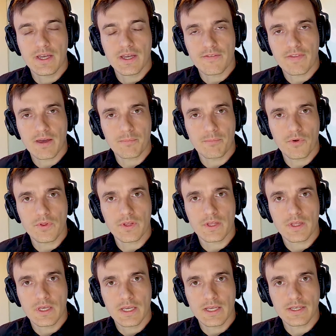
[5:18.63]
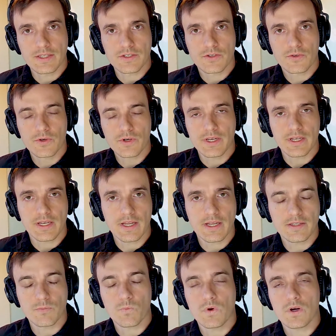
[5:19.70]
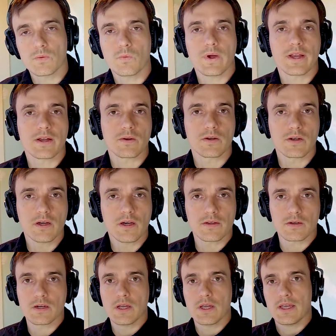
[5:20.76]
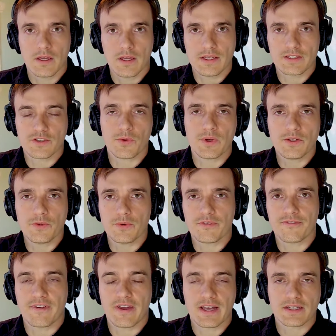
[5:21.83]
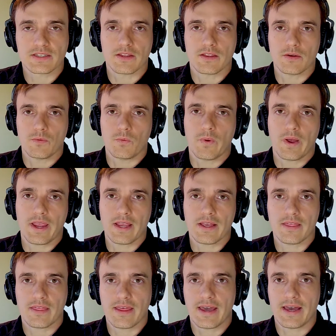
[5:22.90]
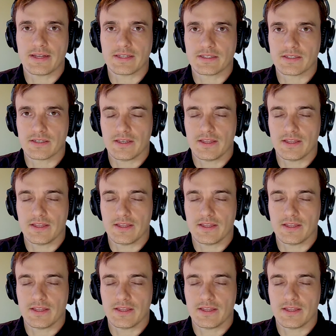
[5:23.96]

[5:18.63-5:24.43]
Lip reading: If that bullet is crooked in one way or another, it's going to affect the way that